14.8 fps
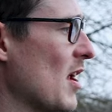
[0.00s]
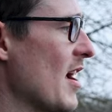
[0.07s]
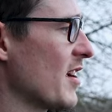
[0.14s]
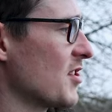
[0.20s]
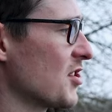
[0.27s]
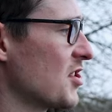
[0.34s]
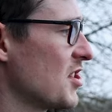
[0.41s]

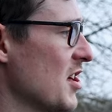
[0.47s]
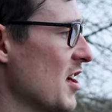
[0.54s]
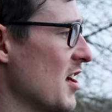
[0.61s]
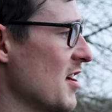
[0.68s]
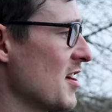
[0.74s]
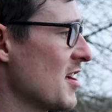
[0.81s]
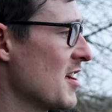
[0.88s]
lake just
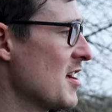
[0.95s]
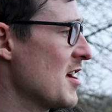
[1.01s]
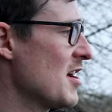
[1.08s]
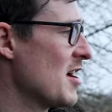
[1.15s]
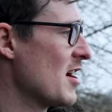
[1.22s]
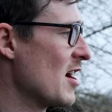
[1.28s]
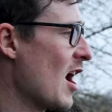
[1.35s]
to
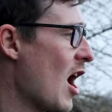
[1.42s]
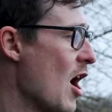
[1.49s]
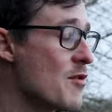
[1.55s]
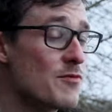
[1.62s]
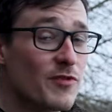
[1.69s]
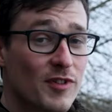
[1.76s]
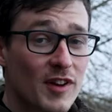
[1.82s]

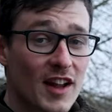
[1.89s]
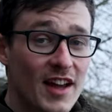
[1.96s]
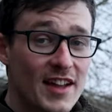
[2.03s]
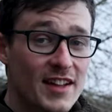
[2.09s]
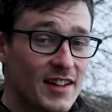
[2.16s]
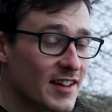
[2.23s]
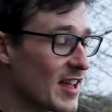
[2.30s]

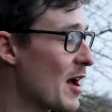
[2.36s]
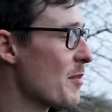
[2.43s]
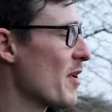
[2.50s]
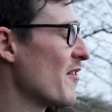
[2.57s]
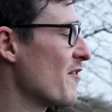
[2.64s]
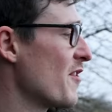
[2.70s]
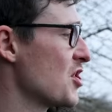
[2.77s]
hopefully get a
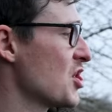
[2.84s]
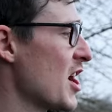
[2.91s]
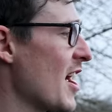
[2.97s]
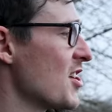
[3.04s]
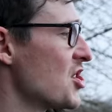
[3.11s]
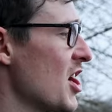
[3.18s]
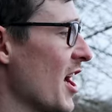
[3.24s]
bit of fish
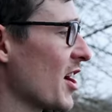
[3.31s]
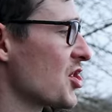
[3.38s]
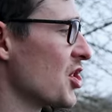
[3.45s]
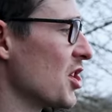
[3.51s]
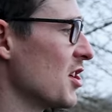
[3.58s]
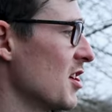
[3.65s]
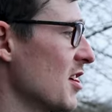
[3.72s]
catching
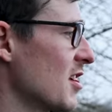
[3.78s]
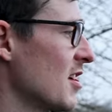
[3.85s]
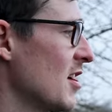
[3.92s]
action